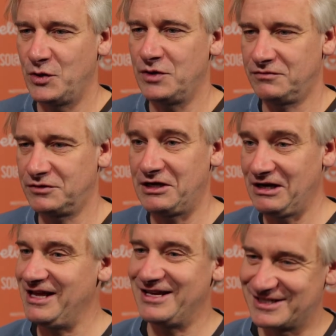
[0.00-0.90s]
who are
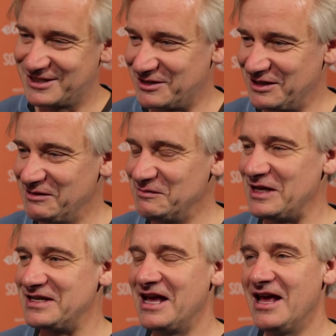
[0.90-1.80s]
really extreme,
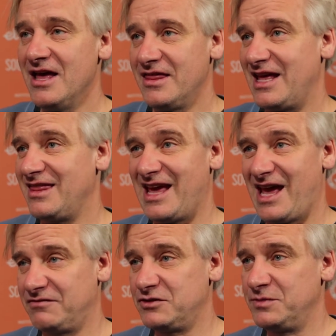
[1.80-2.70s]
and then they
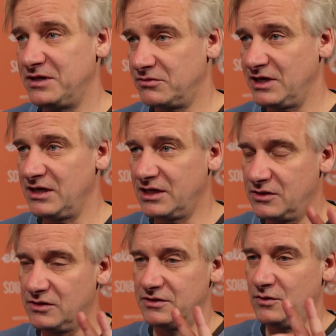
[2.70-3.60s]
have to be really
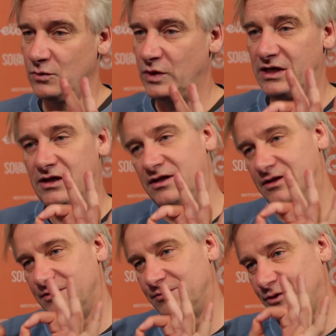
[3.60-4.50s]
good, well,
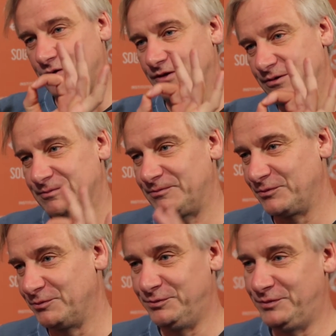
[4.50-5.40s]

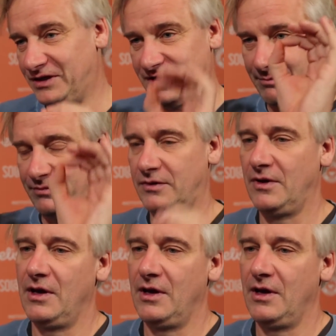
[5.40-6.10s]
build up.